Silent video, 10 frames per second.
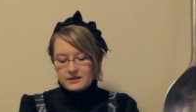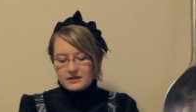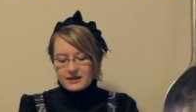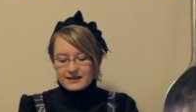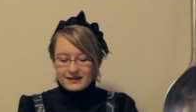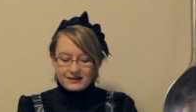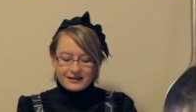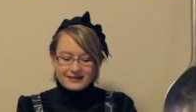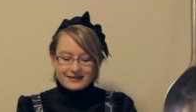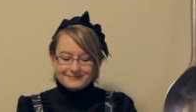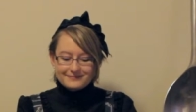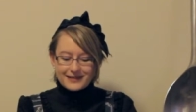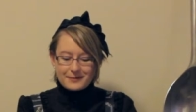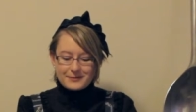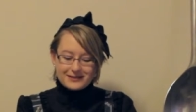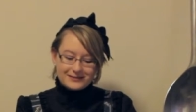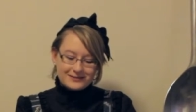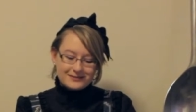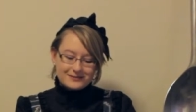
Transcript: You know, I kind of like it. I mean,